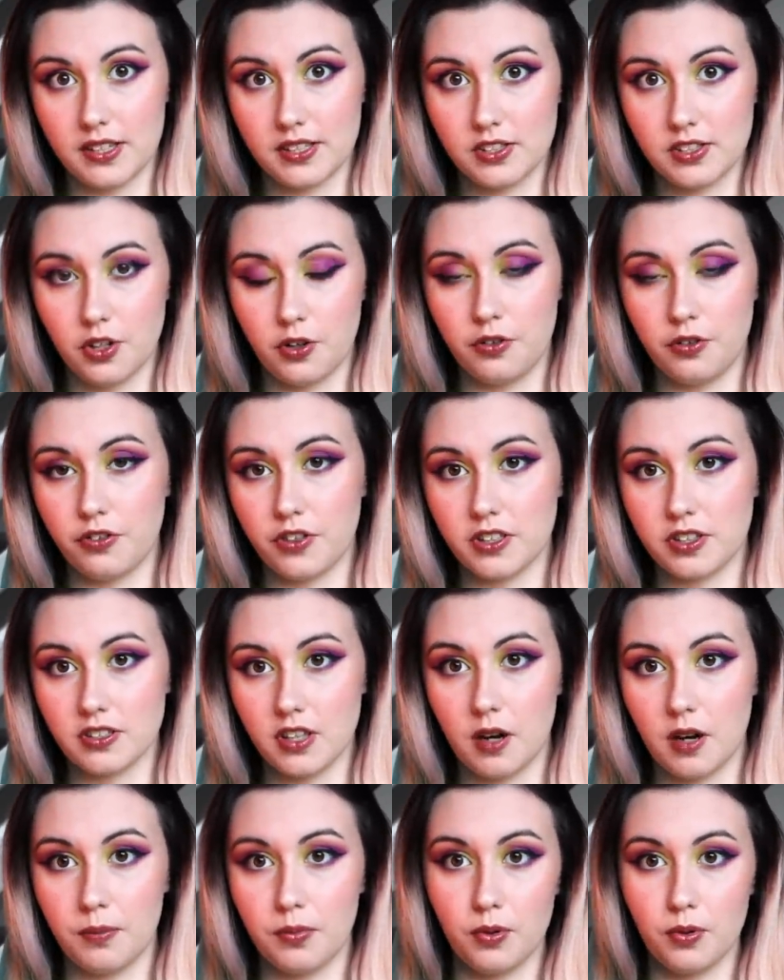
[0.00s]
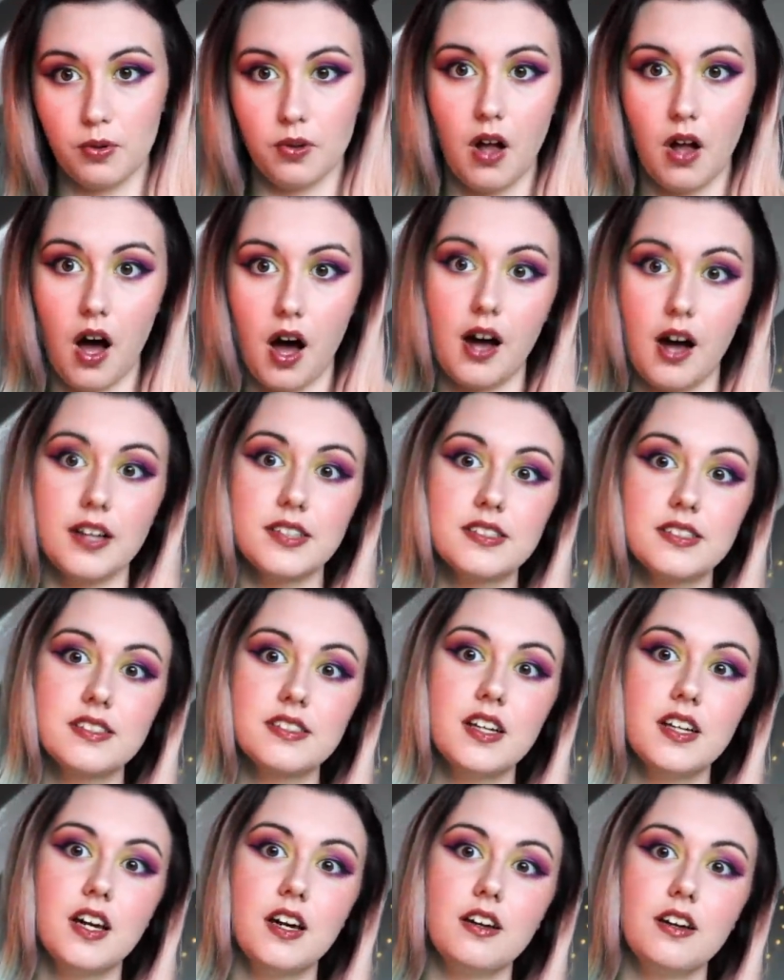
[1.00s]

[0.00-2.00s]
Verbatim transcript: So, for example, us